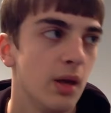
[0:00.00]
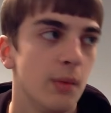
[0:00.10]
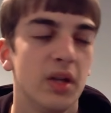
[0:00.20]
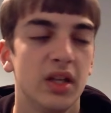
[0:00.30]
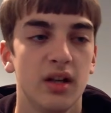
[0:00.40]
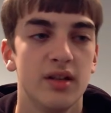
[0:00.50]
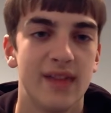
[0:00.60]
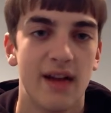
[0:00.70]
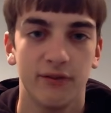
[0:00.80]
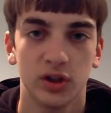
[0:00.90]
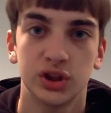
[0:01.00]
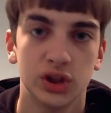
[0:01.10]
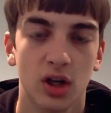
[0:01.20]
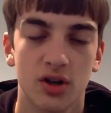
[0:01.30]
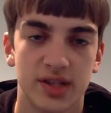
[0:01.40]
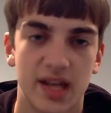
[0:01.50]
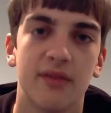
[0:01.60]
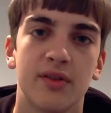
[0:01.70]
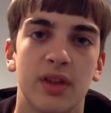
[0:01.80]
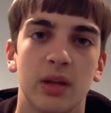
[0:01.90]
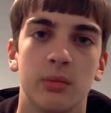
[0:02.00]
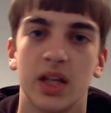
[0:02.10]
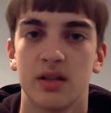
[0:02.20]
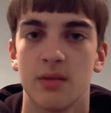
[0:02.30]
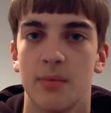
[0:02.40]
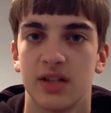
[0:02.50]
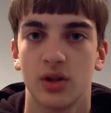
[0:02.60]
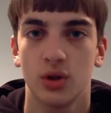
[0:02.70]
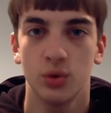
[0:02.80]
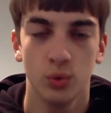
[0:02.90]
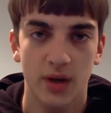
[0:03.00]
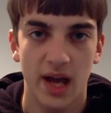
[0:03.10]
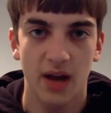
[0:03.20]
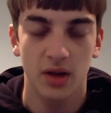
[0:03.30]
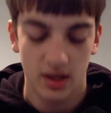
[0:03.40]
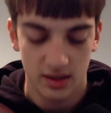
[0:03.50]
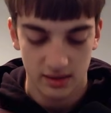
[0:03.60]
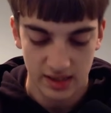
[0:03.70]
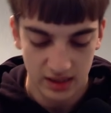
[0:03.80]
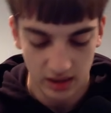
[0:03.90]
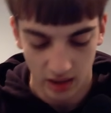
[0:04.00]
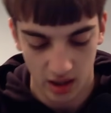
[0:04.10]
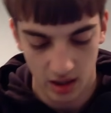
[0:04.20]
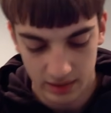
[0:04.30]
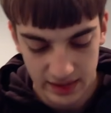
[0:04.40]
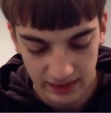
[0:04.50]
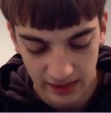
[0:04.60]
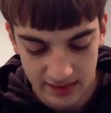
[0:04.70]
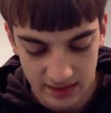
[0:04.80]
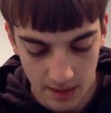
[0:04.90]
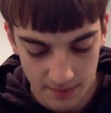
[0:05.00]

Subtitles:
because that first charge is everything, because it makes the cooldown take less time.